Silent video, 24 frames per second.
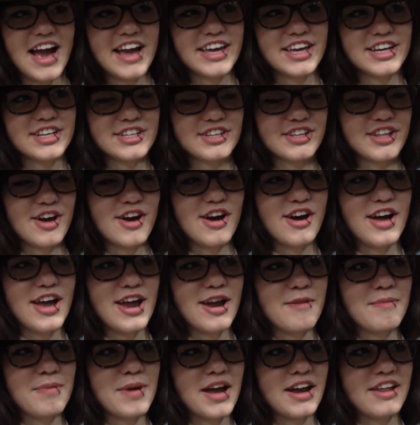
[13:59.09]
I can do the whole
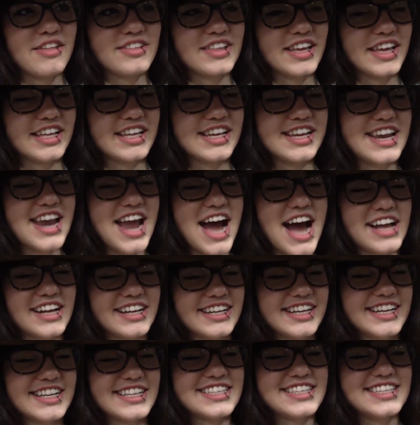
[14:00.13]
Harry Potter thing and not
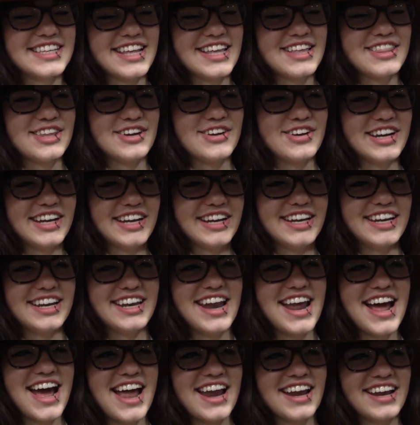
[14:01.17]
Slytherin,
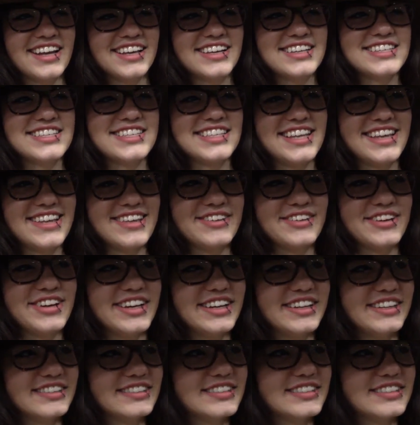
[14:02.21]
not Slytherin.